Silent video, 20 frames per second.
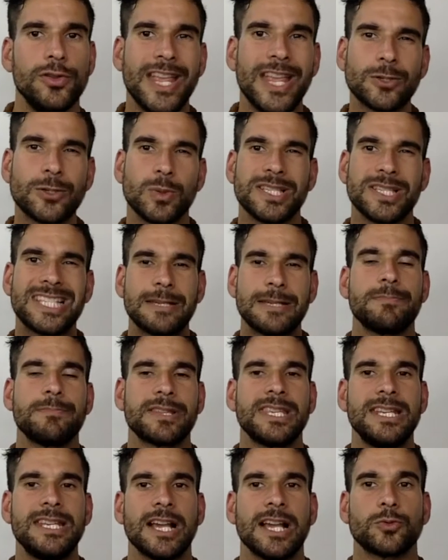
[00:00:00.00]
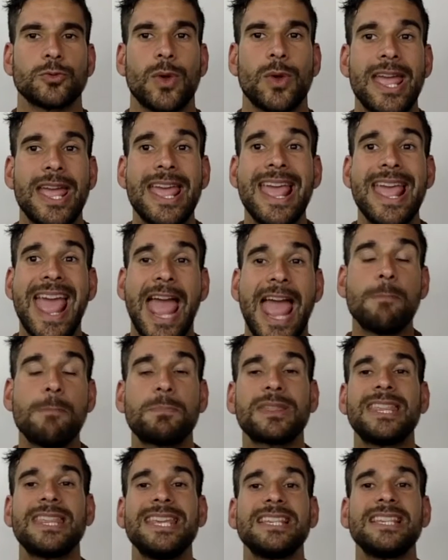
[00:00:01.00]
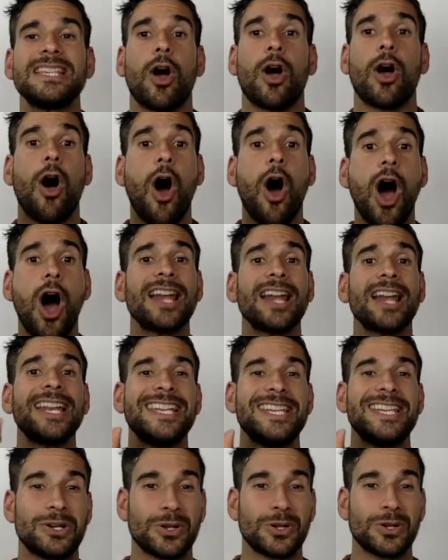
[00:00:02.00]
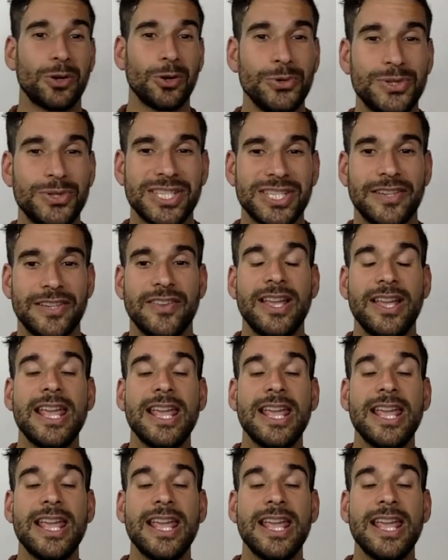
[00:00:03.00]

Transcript: That's what sympathy does, where empathy is highly inclusive.